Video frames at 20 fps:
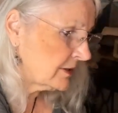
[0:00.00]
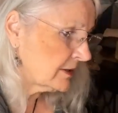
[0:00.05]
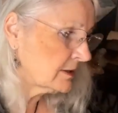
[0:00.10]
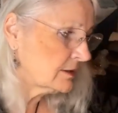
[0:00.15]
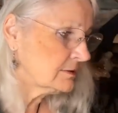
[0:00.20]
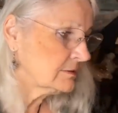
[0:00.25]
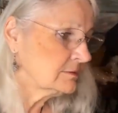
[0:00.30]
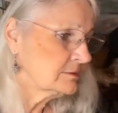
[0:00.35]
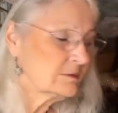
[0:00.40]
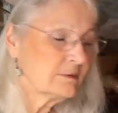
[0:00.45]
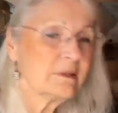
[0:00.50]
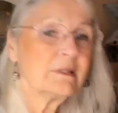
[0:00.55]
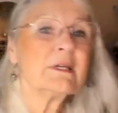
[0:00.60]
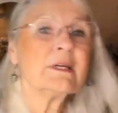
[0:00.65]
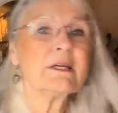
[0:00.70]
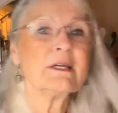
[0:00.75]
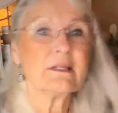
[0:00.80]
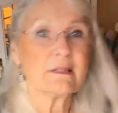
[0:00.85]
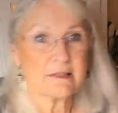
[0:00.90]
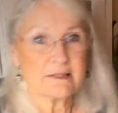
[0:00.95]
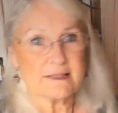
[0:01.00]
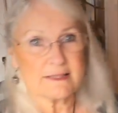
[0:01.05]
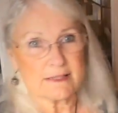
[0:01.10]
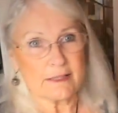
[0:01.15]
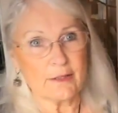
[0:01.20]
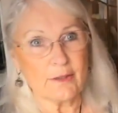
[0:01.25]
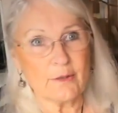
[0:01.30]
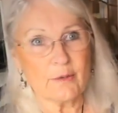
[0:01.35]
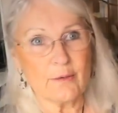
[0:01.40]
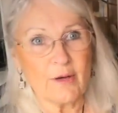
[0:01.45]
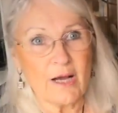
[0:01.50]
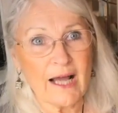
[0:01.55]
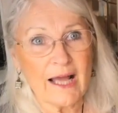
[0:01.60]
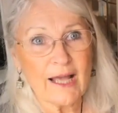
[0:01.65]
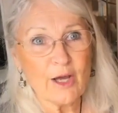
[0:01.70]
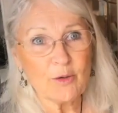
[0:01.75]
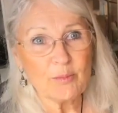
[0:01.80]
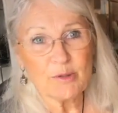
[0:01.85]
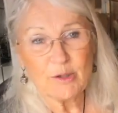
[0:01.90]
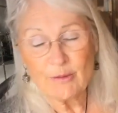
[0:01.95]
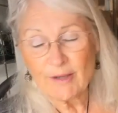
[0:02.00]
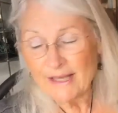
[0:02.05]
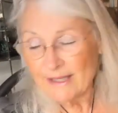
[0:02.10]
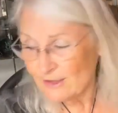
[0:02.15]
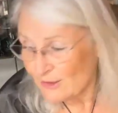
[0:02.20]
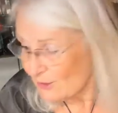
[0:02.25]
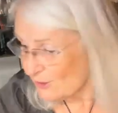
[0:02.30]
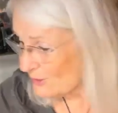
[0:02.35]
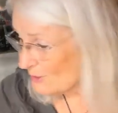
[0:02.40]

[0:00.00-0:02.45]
it. So I hope you had a